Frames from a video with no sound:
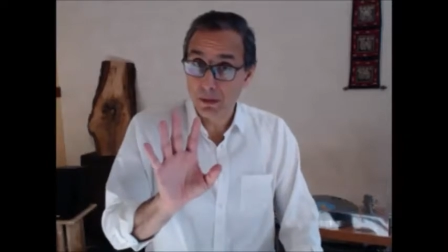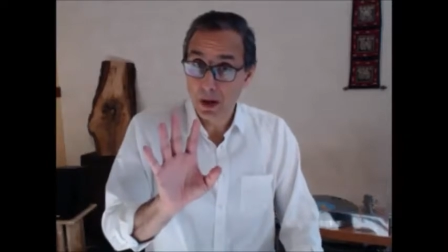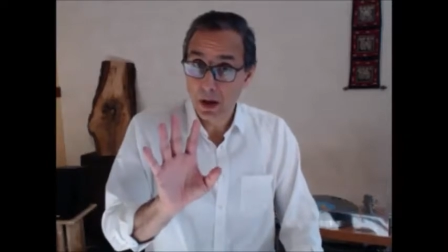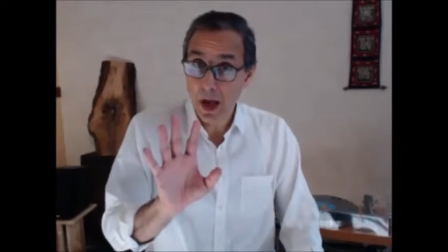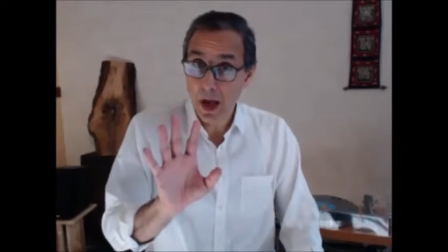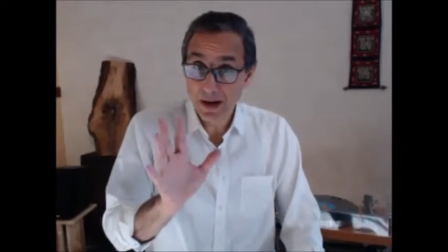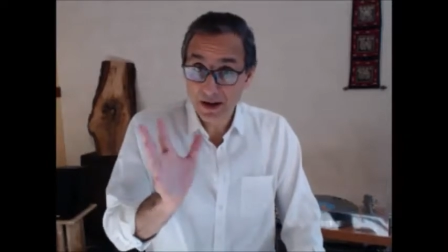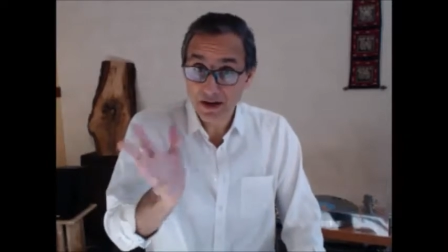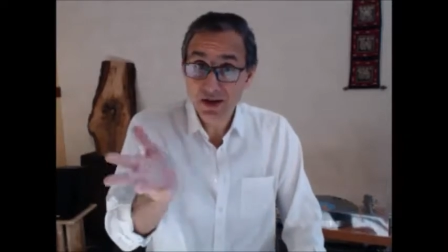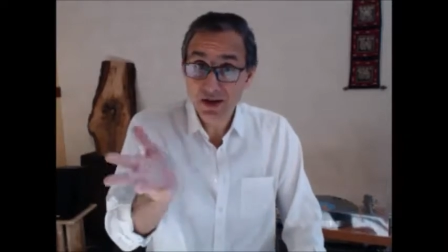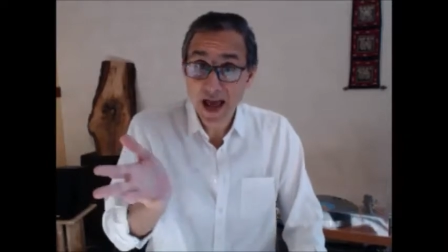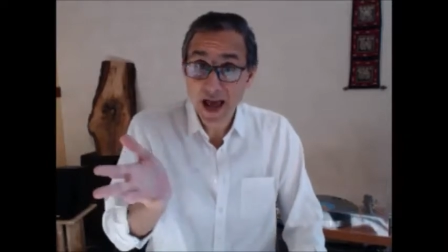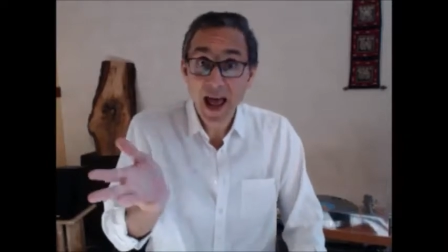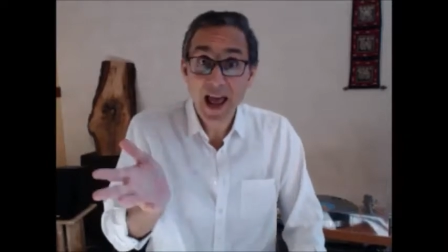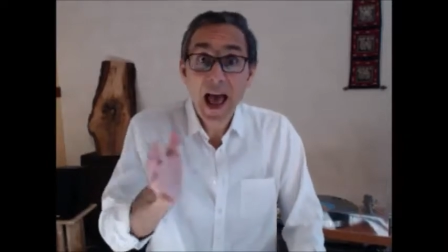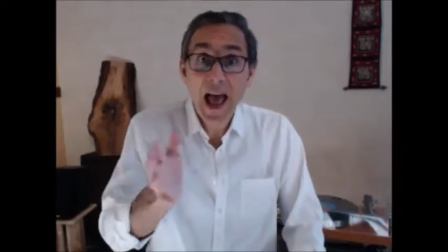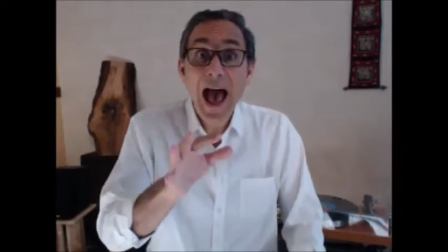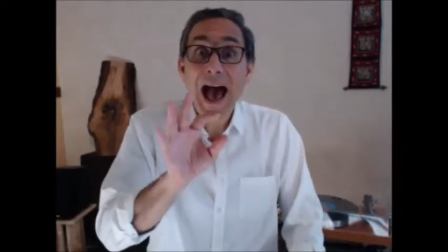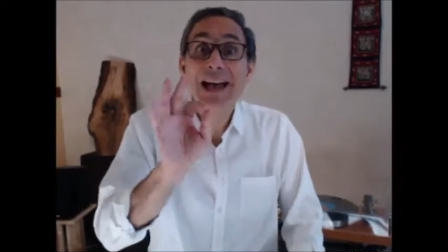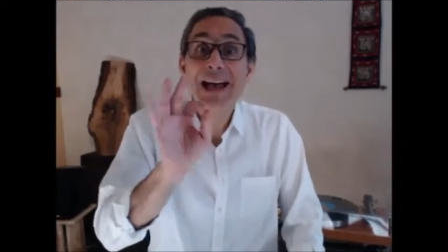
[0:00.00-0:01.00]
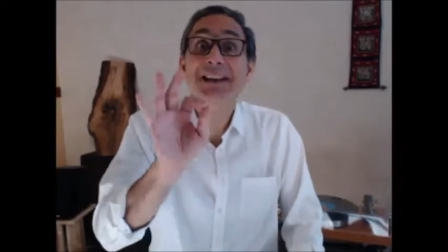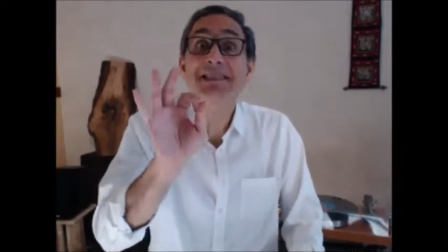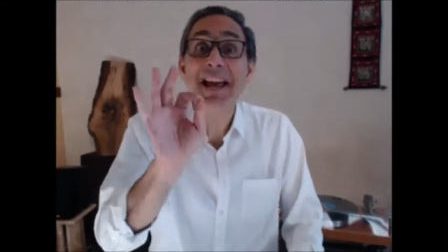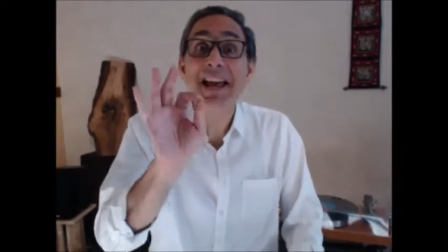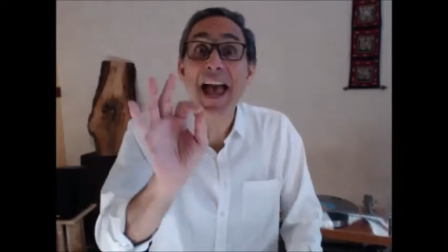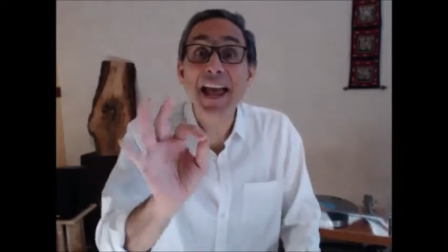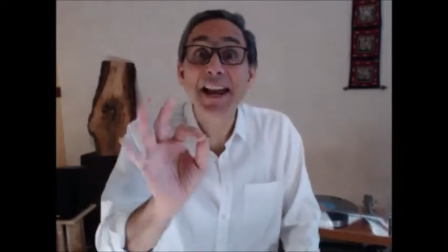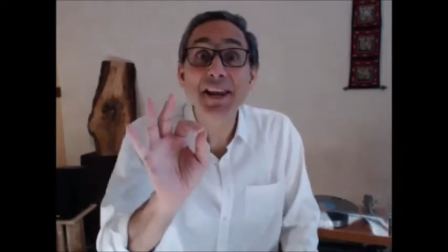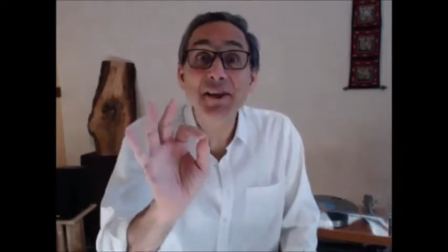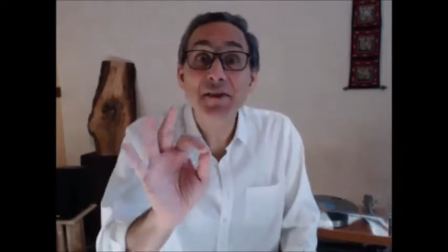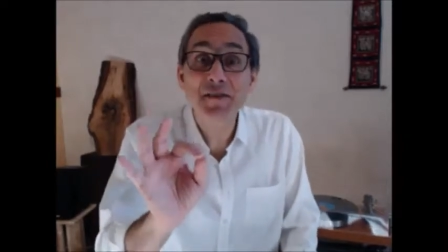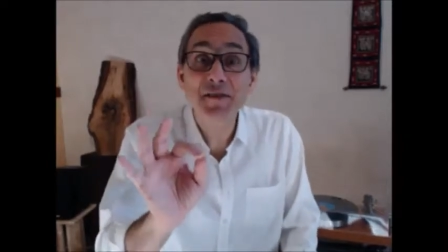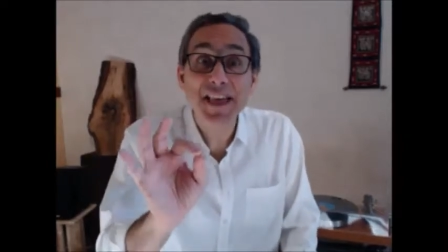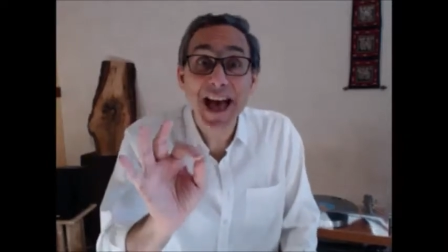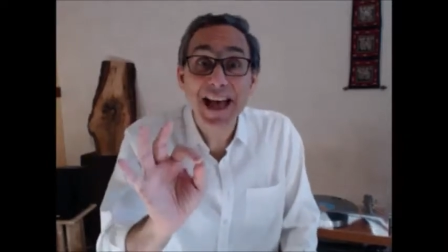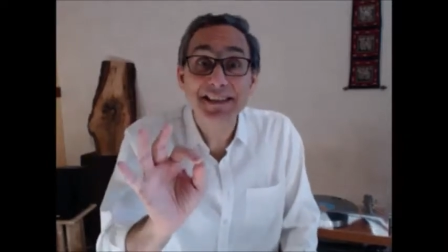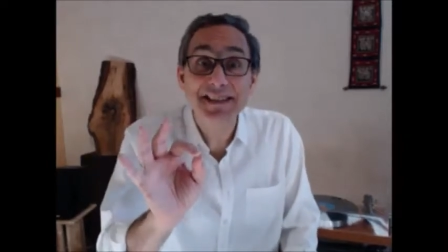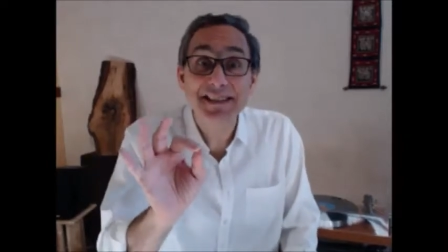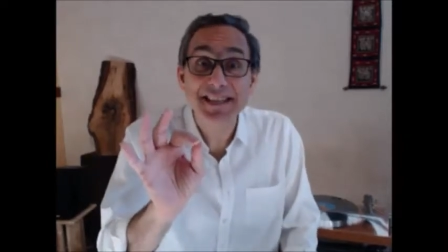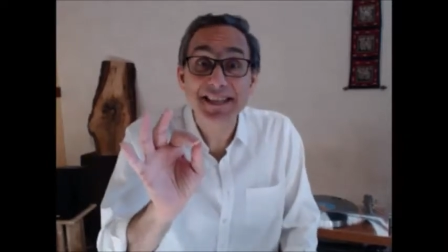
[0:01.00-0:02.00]
how does that how does any of
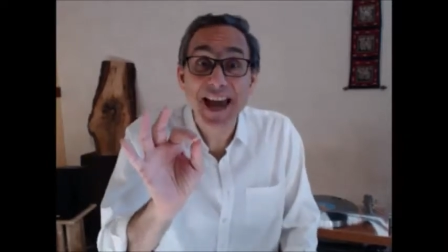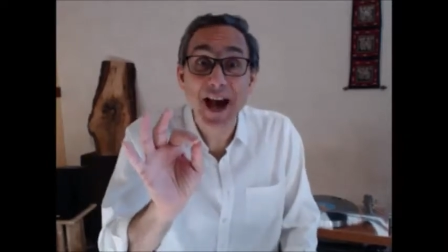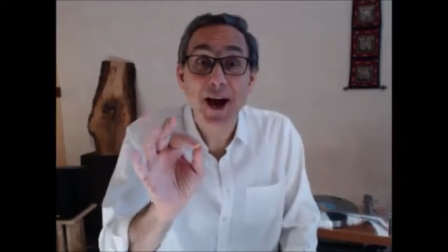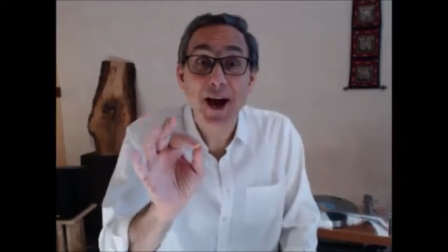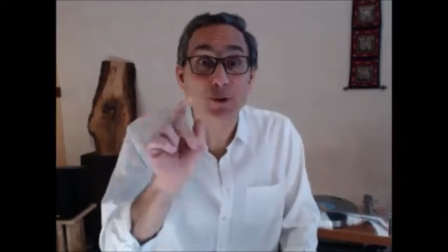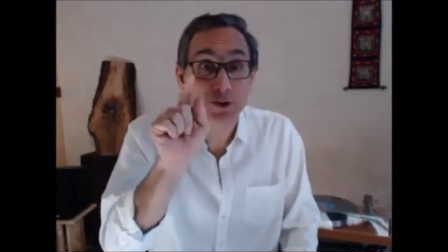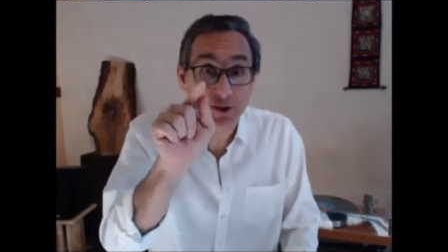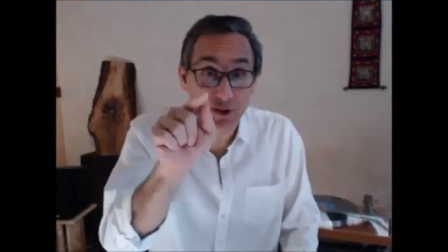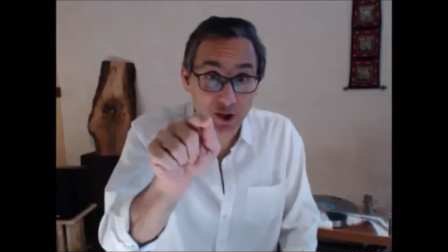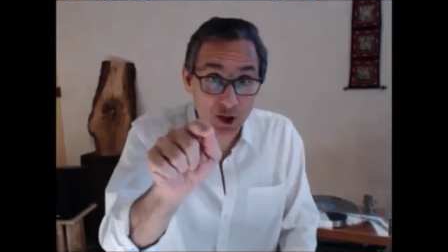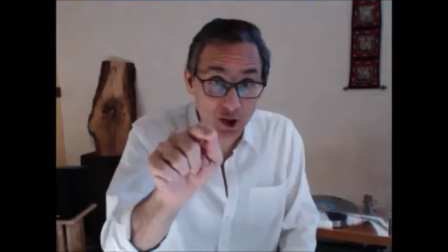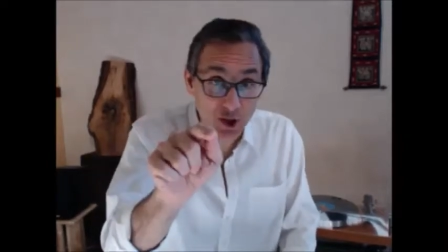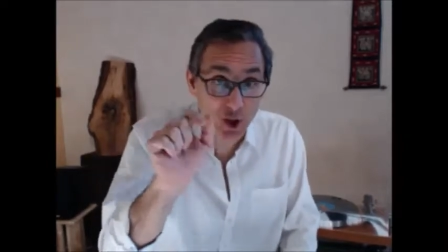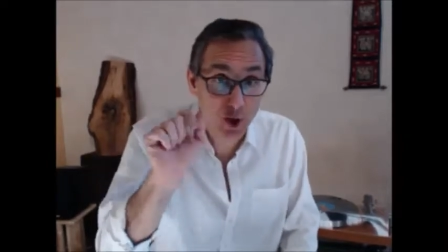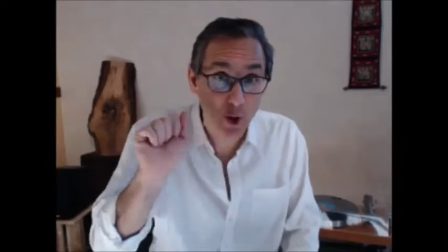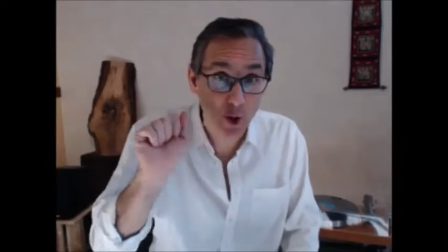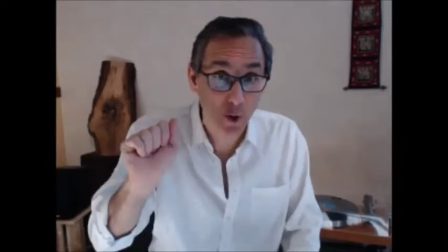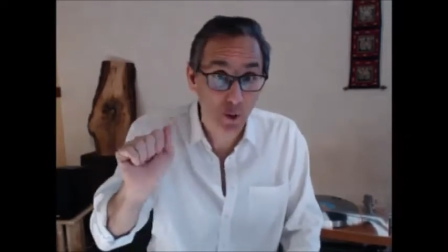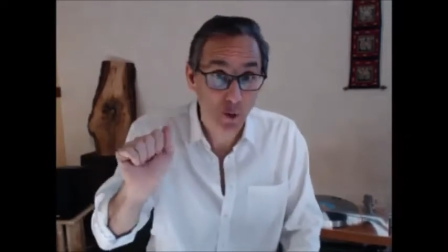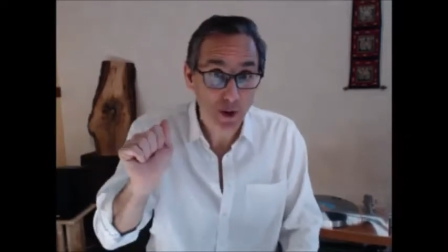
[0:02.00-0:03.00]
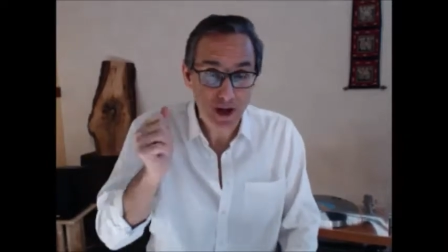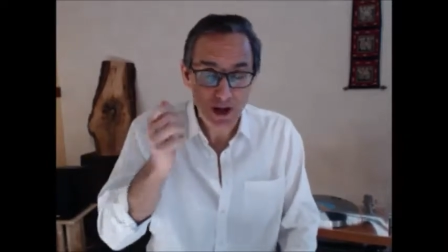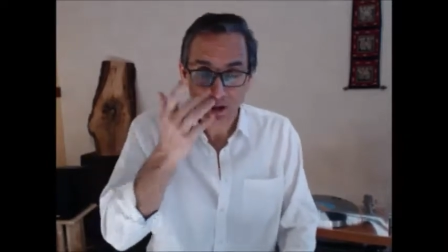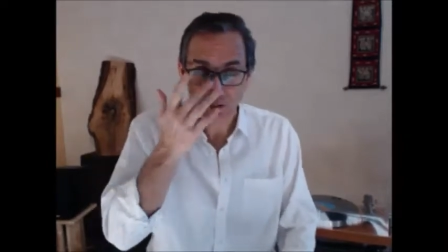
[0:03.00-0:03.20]
that sound to you